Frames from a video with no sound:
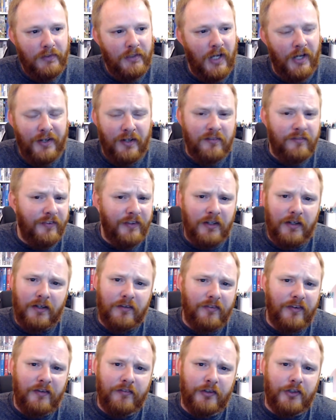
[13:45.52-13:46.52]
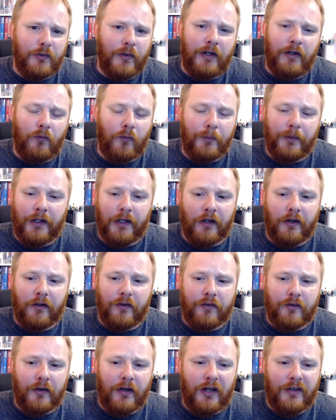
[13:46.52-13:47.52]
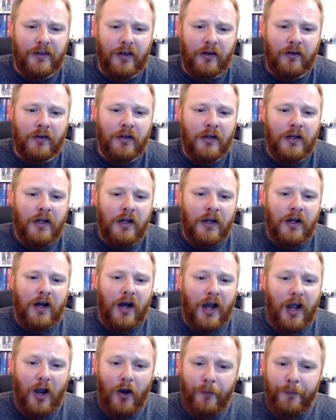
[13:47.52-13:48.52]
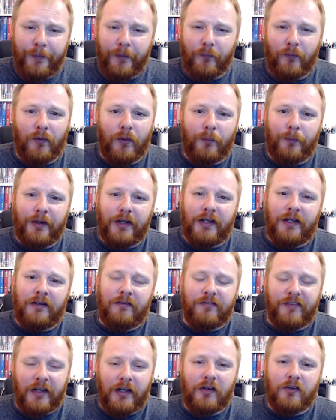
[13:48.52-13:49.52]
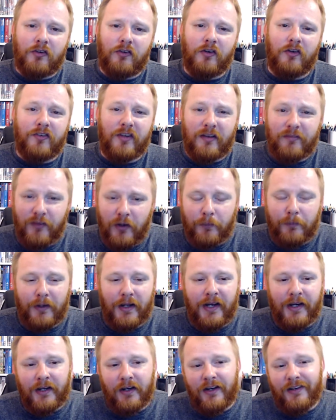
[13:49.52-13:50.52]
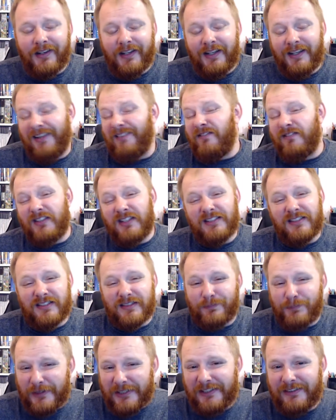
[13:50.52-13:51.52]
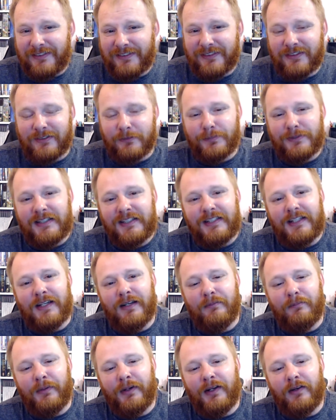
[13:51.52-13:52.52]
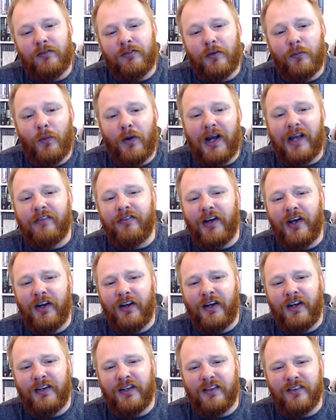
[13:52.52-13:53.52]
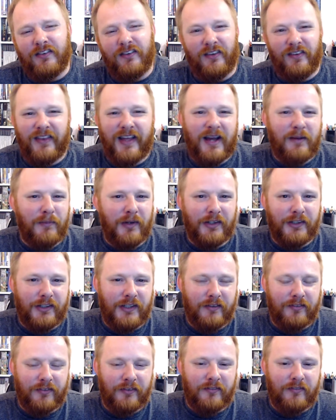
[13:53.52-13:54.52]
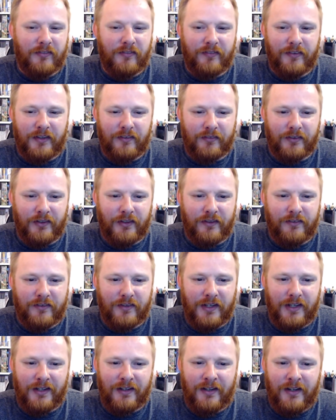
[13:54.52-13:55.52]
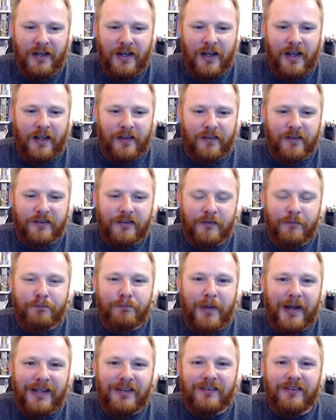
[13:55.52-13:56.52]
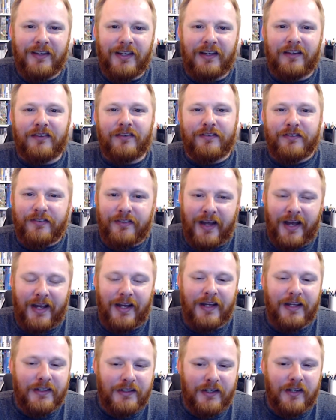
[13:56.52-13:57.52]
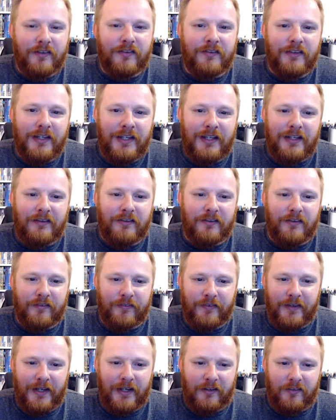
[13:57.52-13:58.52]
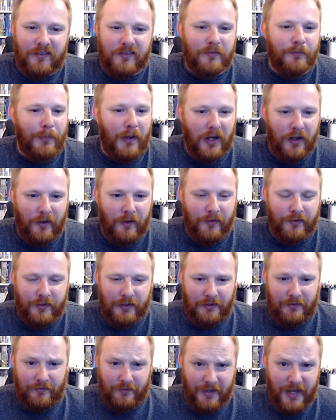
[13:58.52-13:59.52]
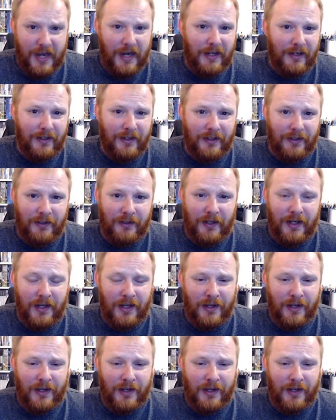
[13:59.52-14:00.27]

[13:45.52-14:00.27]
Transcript: I don't think FIFA 20 will be the answer. I hope it will be. Fingers crossed. I've not played it. I didn't get invited to the beta to play it, but from what I've heard, it's not that much different from FIFA 19. There's some basics that it just needs to fix, passing, tackling,